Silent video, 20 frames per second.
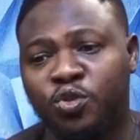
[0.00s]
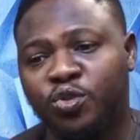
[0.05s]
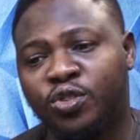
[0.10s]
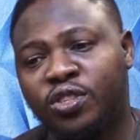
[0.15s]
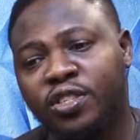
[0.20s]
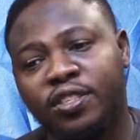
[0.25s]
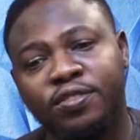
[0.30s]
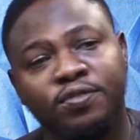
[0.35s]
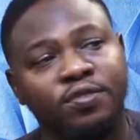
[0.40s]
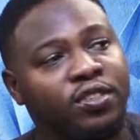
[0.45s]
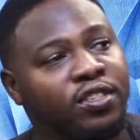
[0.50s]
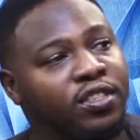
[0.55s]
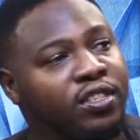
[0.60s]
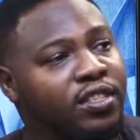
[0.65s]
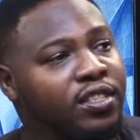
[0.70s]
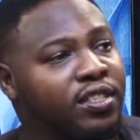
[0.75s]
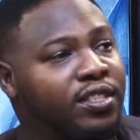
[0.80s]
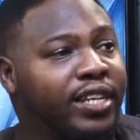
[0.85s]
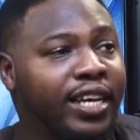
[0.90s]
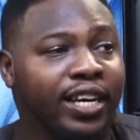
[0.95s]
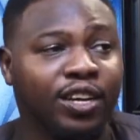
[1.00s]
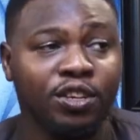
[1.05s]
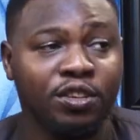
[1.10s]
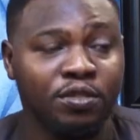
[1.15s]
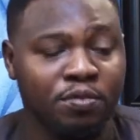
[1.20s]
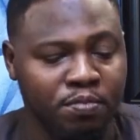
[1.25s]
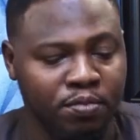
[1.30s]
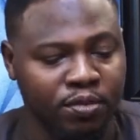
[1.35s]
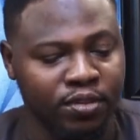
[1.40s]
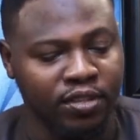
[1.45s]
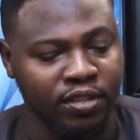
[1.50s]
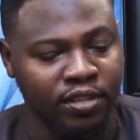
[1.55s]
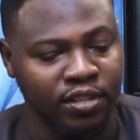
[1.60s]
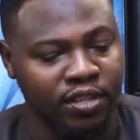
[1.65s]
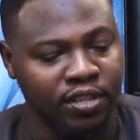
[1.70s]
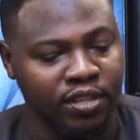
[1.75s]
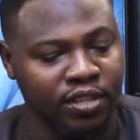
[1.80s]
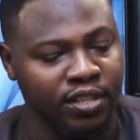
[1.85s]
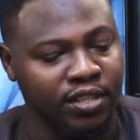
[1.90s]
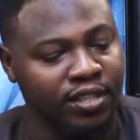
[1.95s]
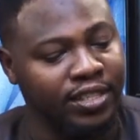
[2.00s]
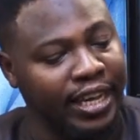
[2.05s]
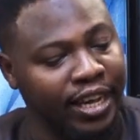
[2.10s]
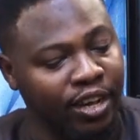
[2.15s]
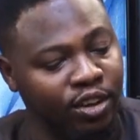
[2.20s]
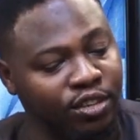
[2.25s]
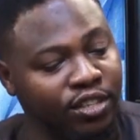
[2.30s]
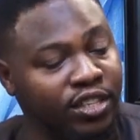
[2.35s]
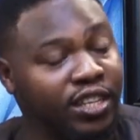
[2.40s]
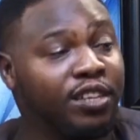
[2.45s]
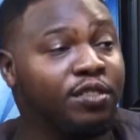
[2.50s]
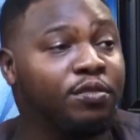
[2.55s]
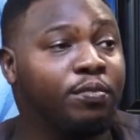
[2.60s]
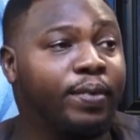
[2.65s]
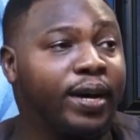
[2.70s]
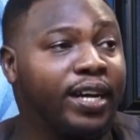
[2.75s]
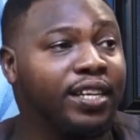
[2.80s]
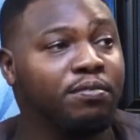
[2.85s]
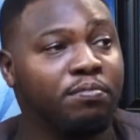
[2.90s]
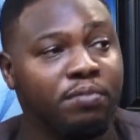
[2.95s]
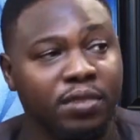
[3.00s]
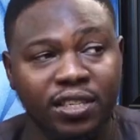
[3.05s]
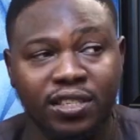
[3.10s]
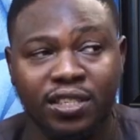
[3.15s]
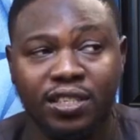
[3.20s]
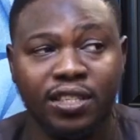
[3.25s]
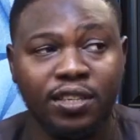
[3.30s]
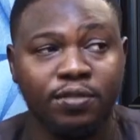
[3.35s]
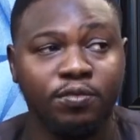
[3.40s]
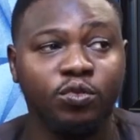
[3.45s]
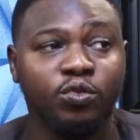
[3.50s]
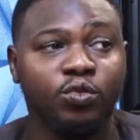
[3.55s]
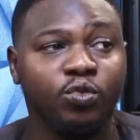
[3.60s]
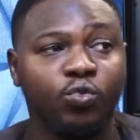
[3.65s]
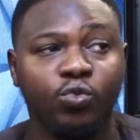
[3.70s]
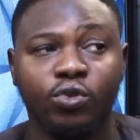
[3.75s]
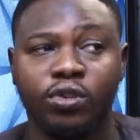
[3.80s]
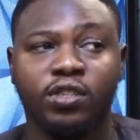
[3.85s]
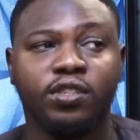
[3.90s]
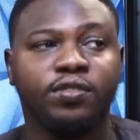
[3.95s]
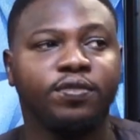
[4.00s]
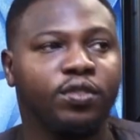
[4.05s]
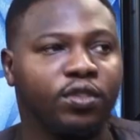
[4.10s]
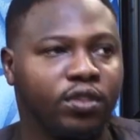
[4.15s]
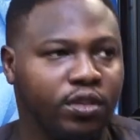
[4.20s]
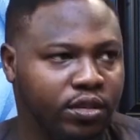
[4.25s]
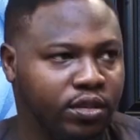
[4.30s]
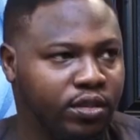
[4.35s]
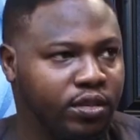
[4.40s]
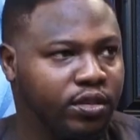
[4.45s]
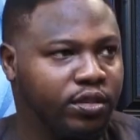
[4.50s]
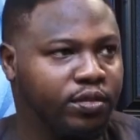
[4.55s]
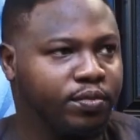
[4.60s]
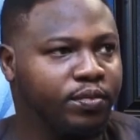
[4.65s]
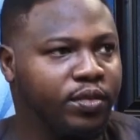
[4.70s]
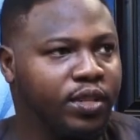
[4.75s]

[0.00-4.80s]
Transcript: truth is, even the psychological part makes it even worse for us,